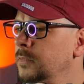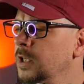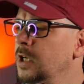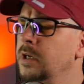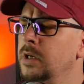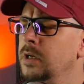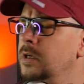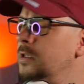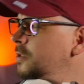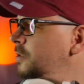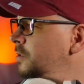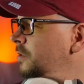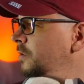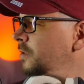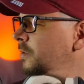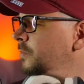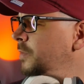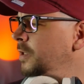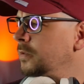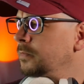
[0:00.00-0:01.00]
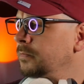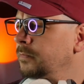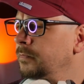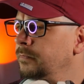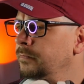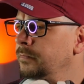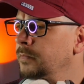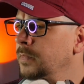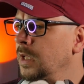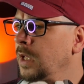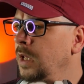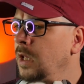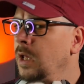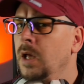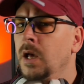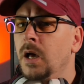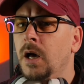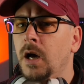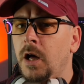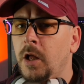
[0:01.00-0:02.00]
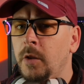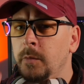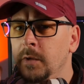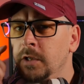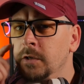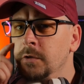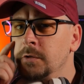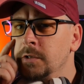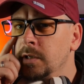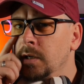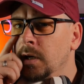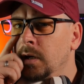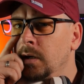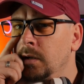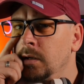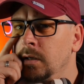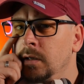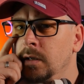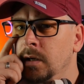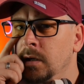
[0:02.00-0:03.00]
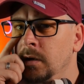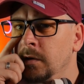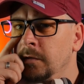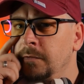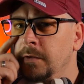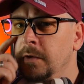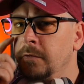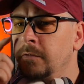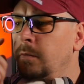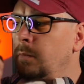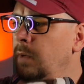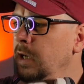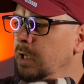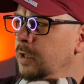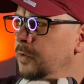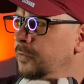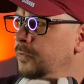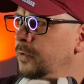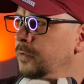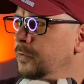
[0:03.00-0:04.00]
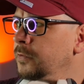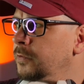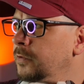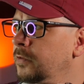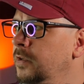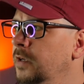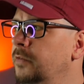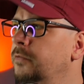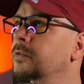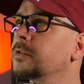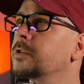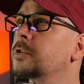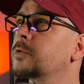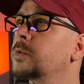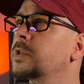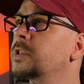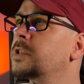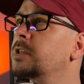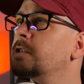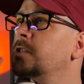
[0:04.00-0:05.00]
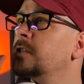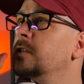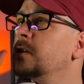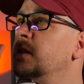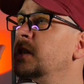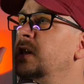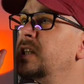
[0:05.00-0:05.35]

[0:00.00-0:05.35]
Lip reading: No, he hasn't shown up yet. I'll be using our favorite microphone for reference, which is the